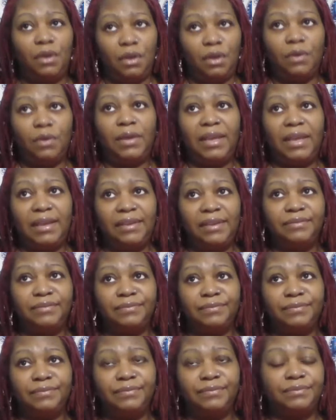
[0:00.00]
Okay.
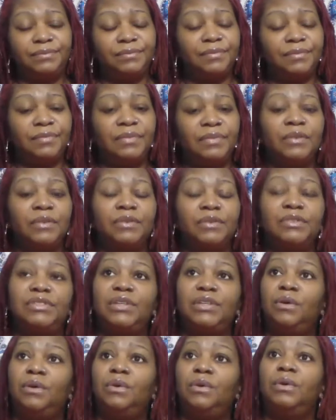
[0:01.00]

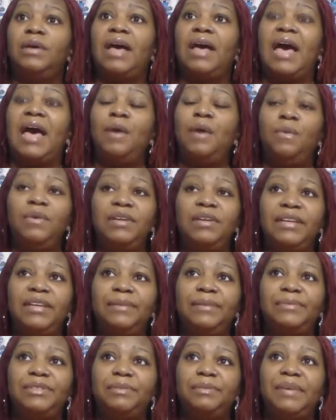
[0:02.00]
So I want
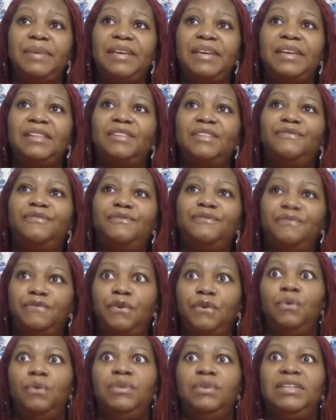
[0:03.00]
him to be the
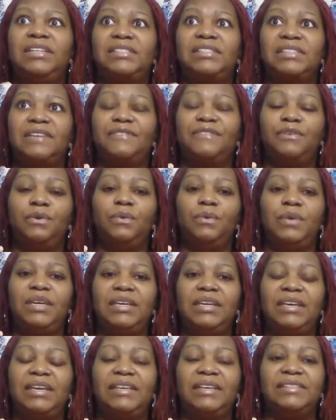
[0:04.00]
fullness of who
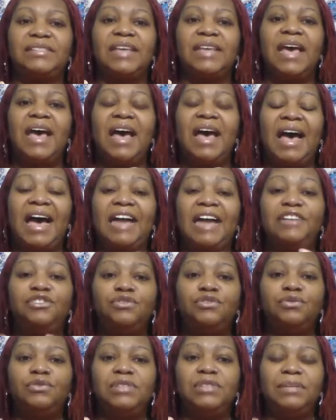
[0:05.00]
he is. I
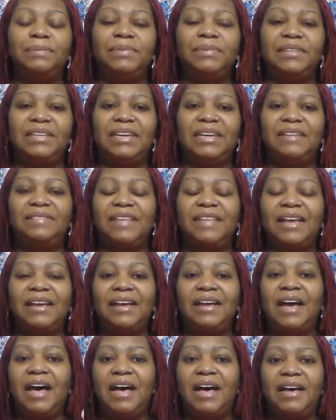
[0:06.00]
truly believe that
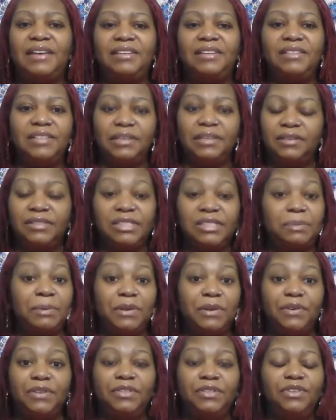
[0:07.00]
God,
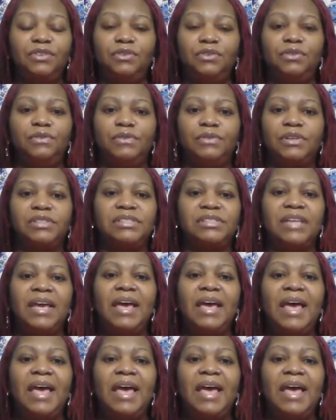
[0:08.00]
spirit, the universe,